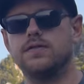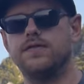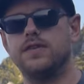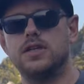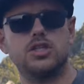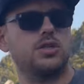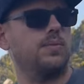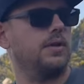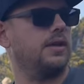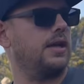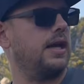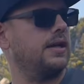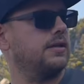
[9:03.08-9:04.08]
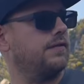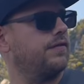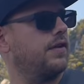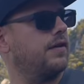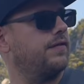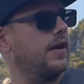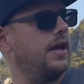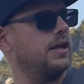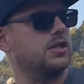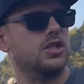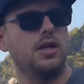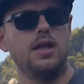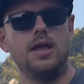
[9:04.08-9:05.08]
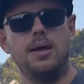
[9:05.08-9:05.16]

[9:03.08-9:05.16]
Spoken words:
to fish with the 95H,